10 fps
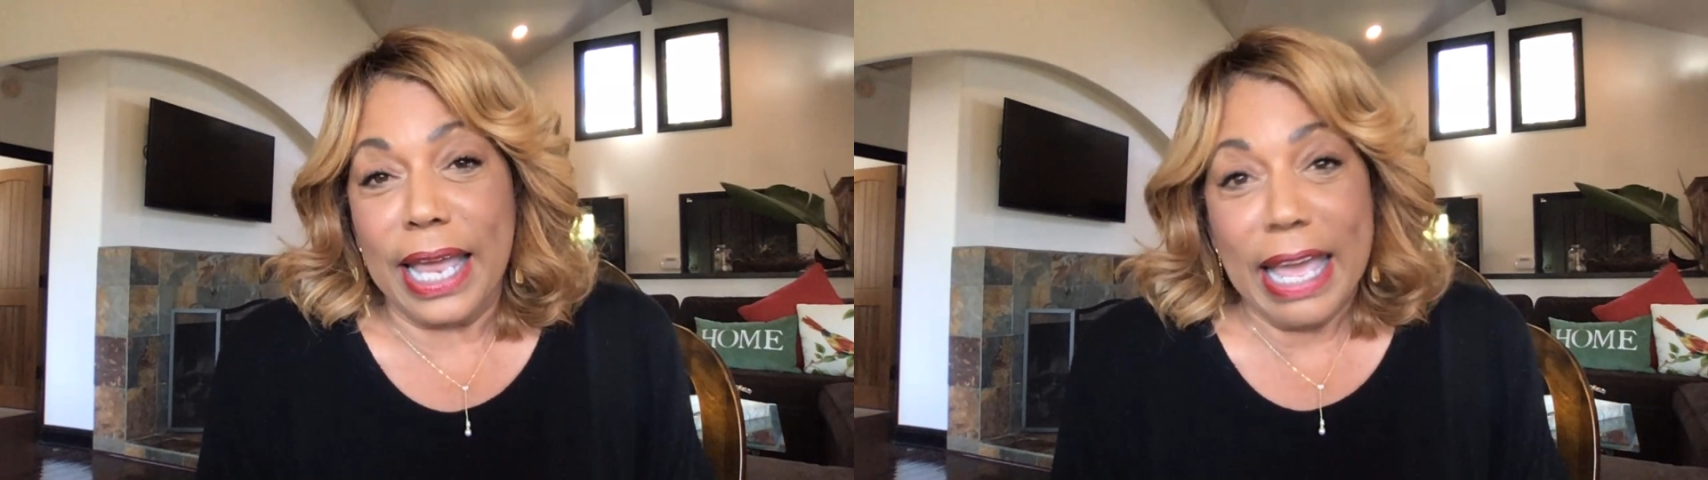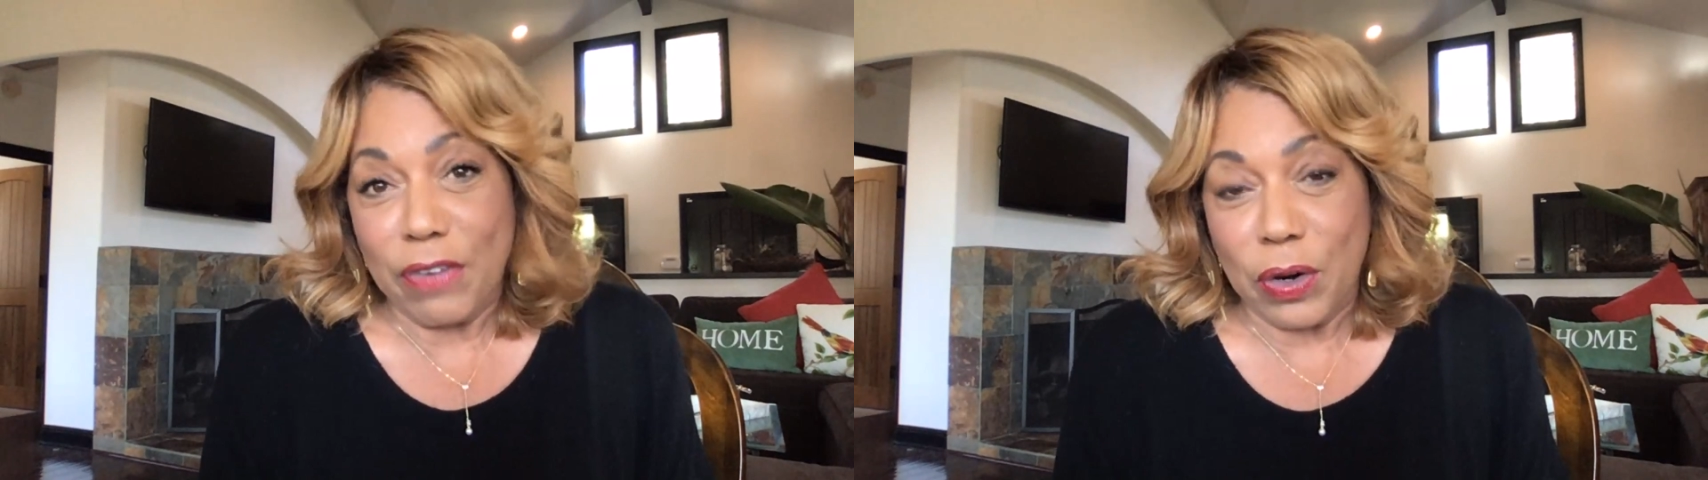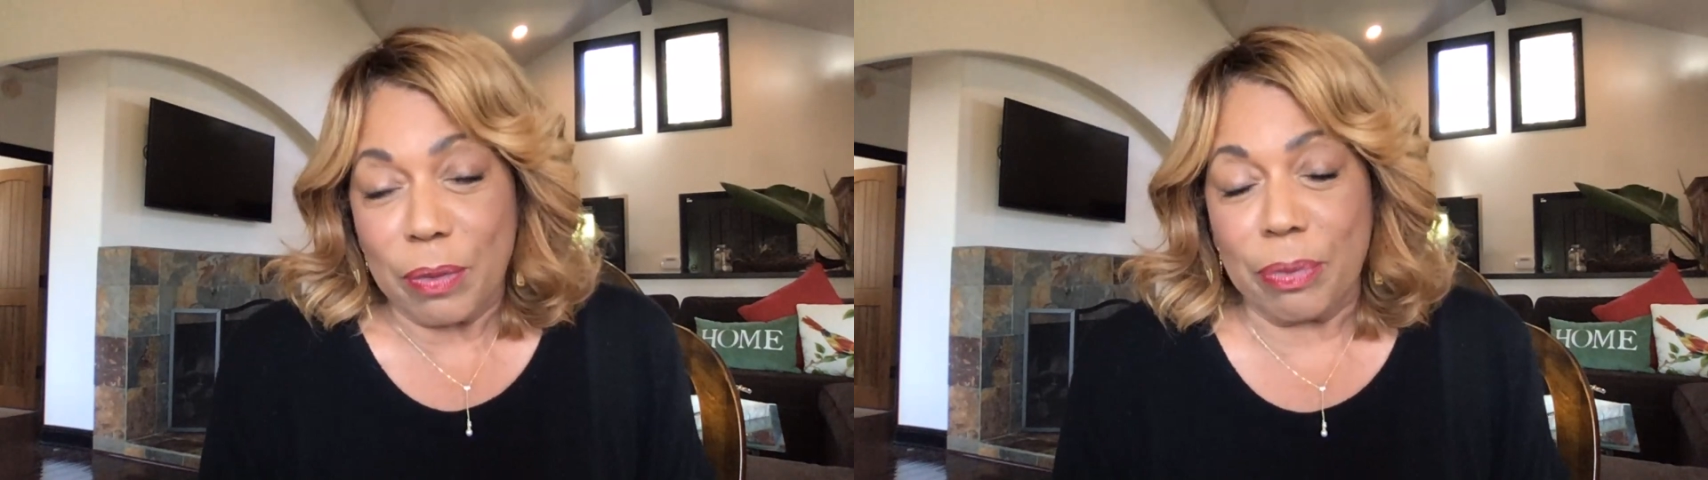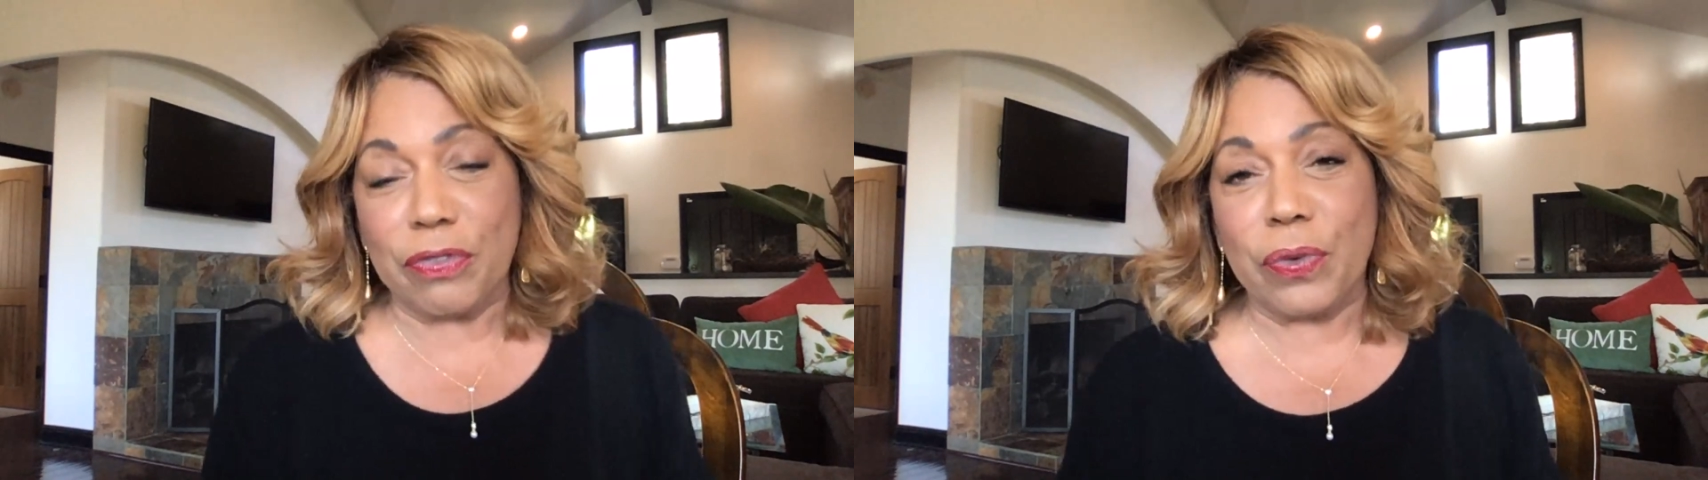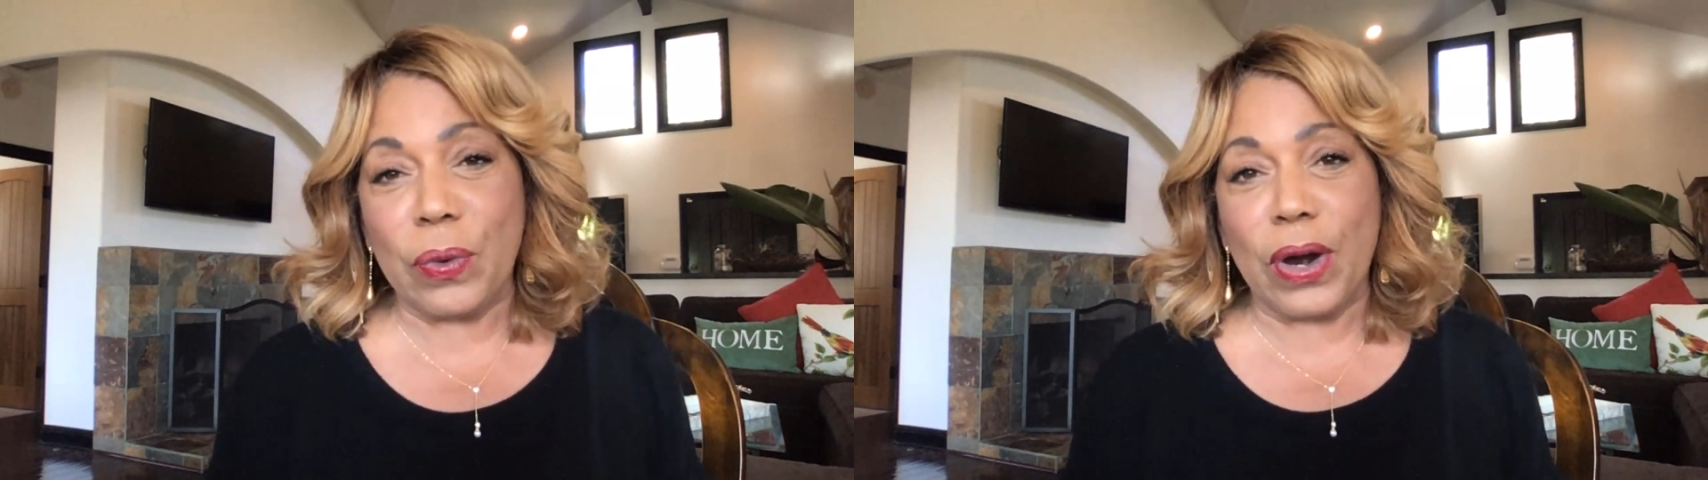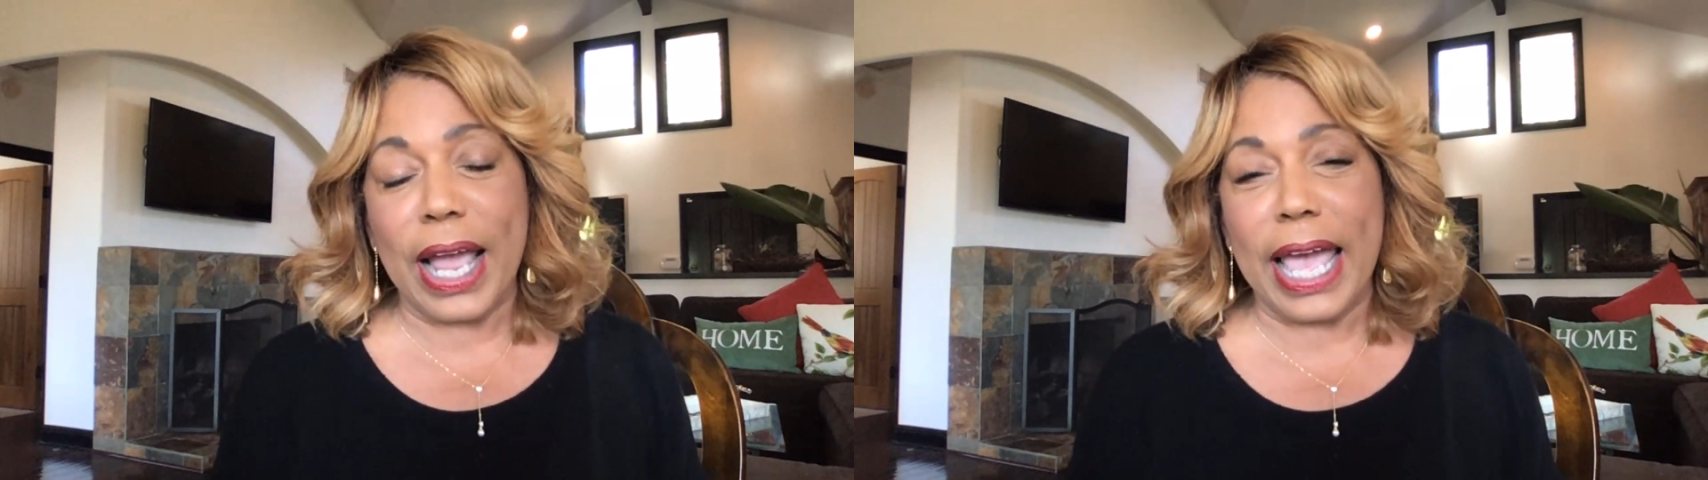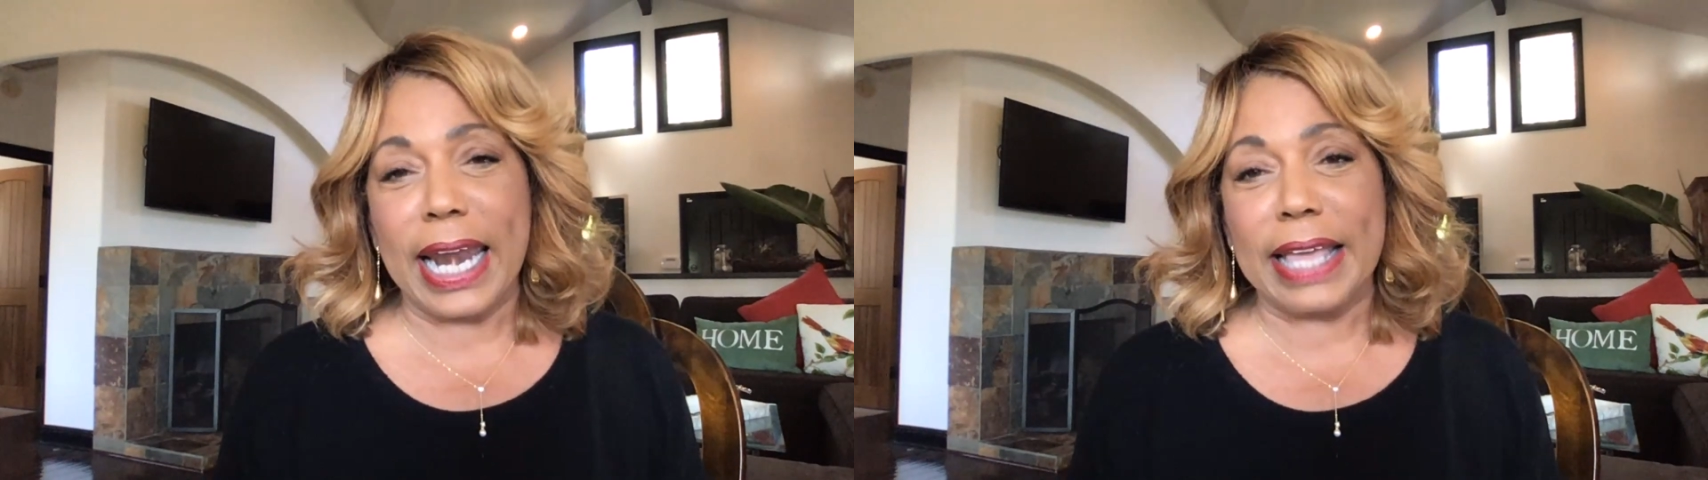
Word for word: ever before, and